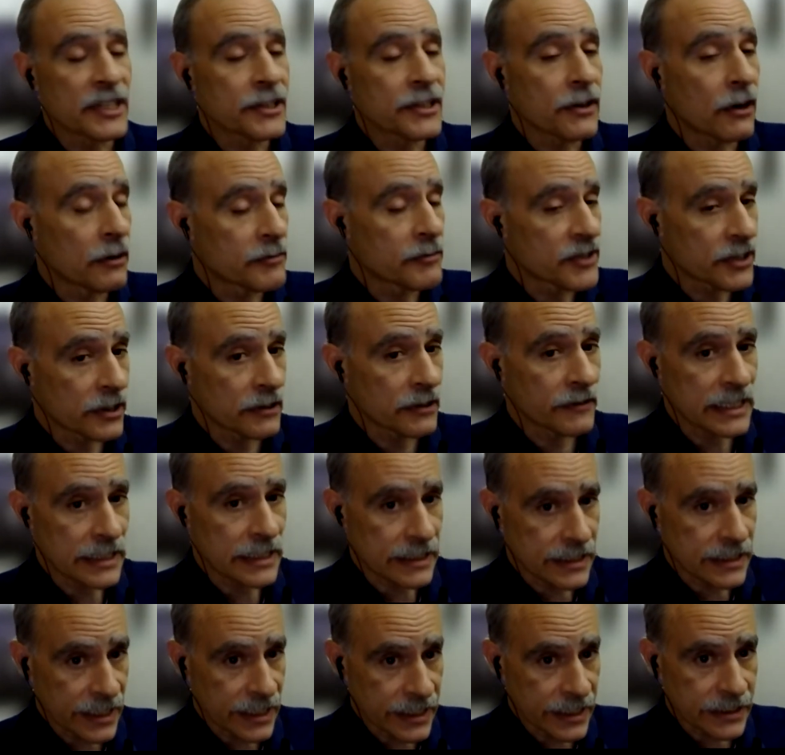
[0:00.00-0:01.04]
observe as a
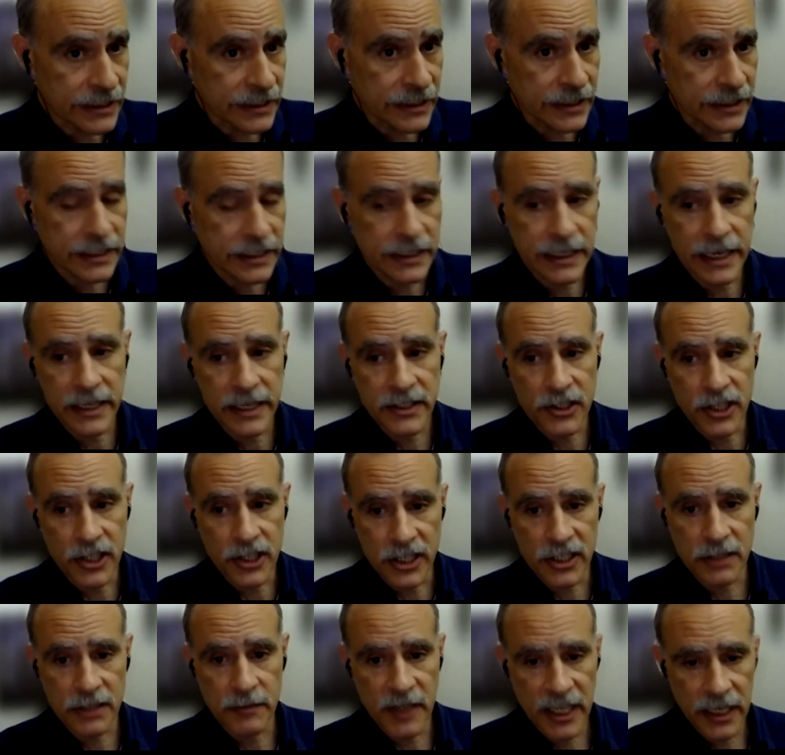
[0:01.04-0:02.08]
scientist as
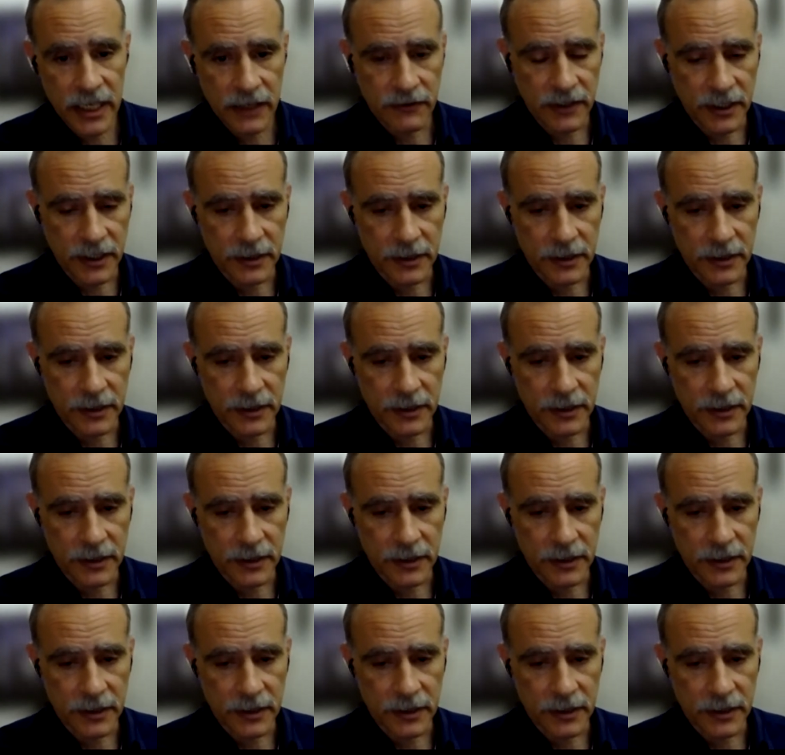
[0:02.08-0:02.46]
changed behavior.